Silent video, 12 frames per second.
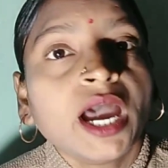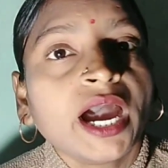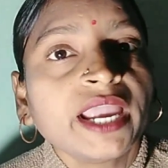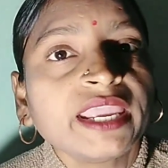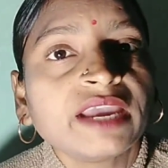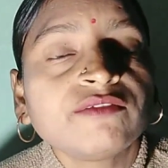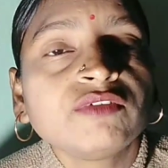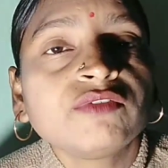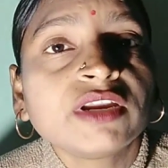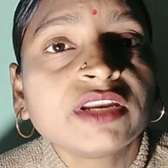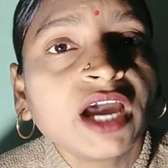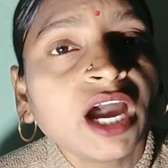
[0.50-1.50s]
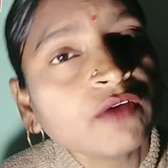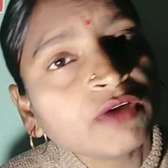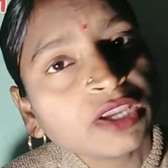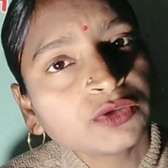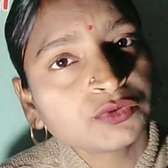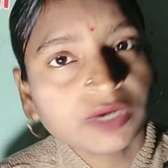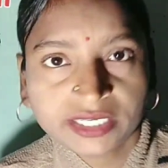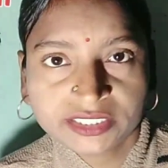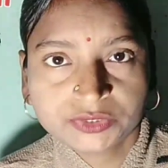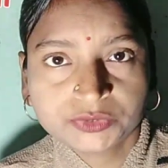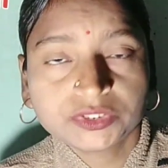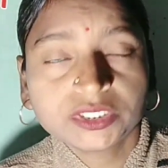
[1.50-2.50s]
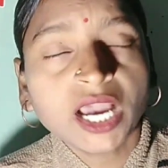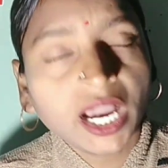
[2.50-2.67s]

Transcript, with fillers: Hi everyone, how are you guys doing?